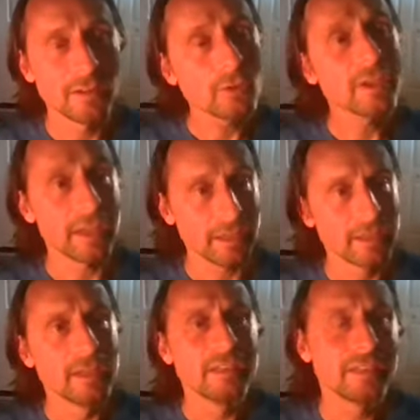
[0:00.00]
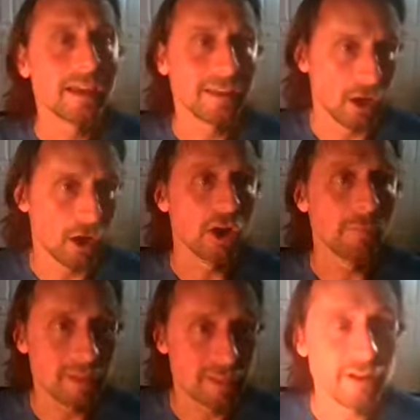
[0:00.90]
Okay. Yeah, an arm
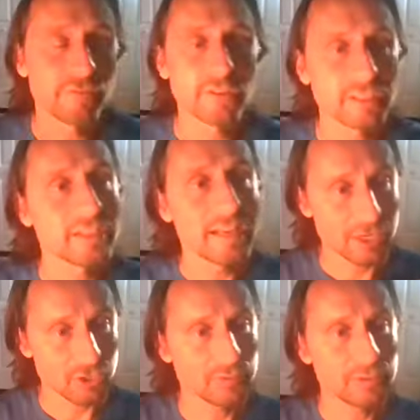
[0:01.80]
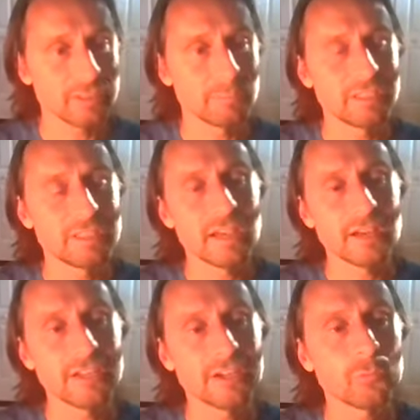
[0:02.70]
is definitely a natural thing to be
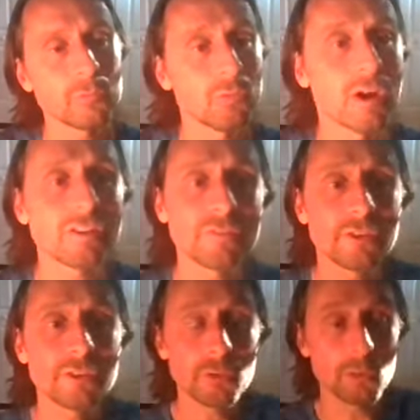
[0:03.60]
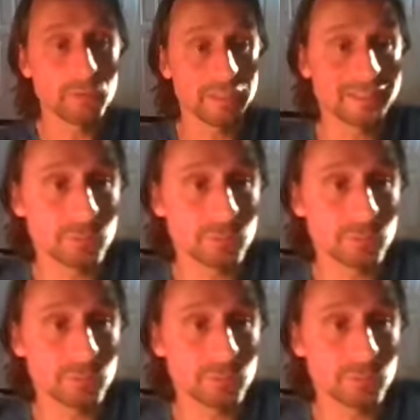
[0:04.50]
tired here. We want to feel your obliques,